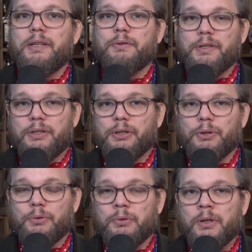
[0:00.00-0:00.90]
you to
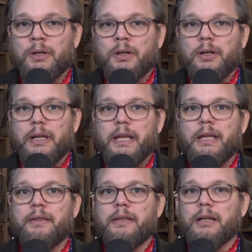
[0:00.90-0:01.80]
do
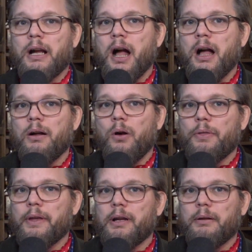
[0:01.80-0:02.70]
in the
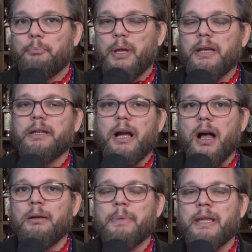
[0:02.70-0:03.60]
on the pinned
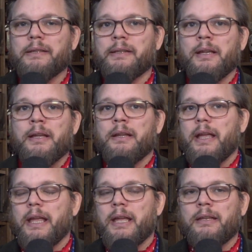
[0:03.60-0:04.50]
comment
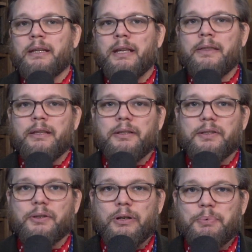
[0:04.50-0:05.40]
and in the
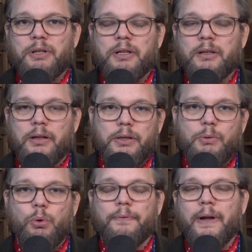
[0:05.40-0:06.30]
description,
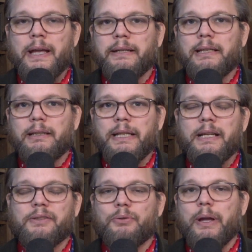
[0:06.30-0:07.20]
you will find a
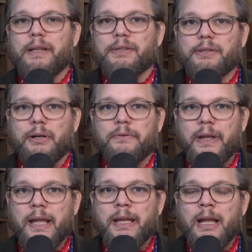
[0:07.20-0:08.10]
link to a
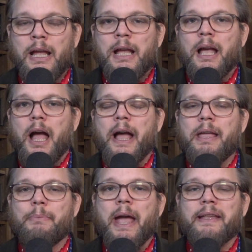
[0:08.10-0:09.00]
survey. I
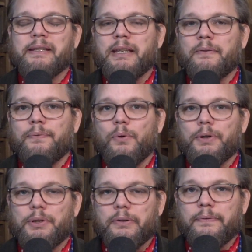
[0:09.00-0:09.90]
am asking for
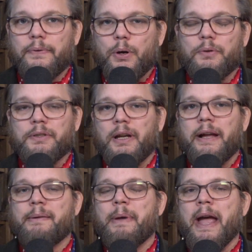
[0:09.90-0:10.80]
your vote.
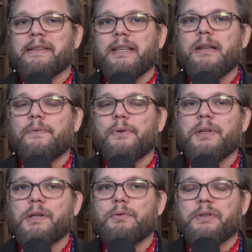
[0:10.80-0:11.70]
I am asking for
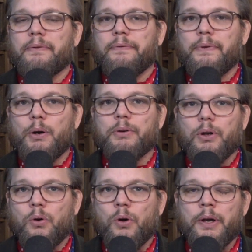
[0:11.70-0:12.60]
you to vote
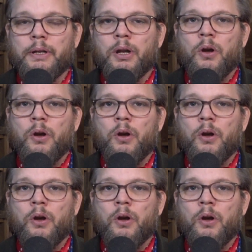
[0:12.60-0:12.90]
on